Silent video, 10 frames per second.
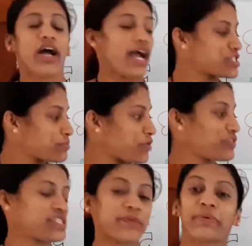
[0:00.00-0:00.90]
and some of
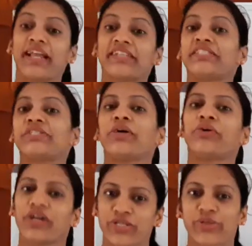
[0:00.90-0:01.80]
the subclasses you are
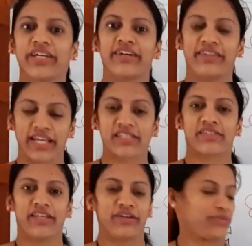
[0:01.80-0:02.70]
going to learn
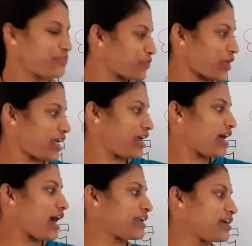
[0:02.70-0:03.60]
next year. Okay,
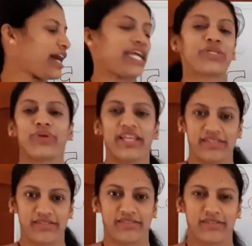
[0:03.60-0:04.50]
under
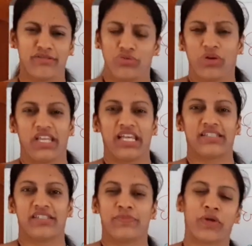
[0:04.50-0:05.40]
hydrolases,
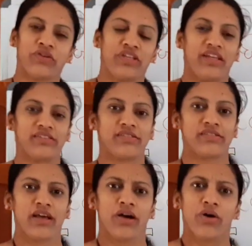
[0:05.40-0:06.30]
nucleases,
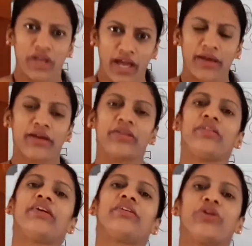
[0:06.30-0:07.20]
proteases. Yeah,
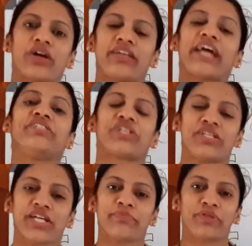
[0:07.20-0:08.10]
and your
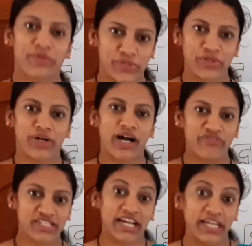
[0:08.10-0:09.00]
digestion chapter also you
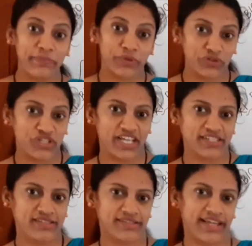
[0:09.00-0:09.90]
have studied
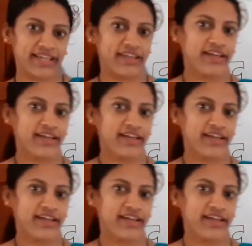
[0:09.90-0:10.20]
proteases like